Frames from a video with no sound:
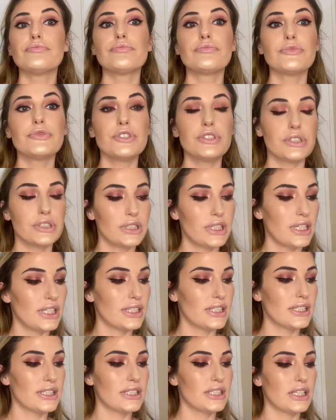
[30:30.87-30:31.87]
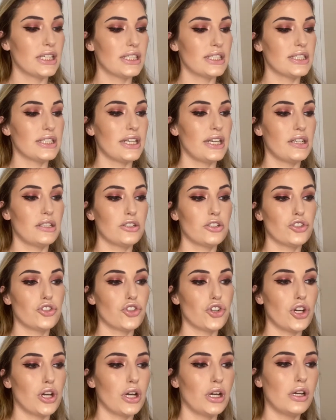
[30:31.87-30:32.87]
Just adds a nice
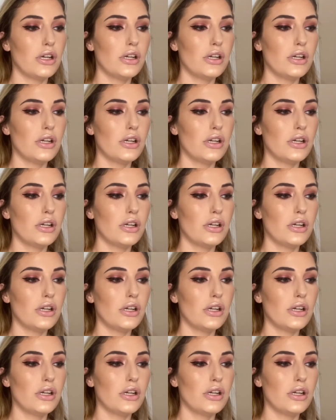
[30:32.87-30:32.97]
extra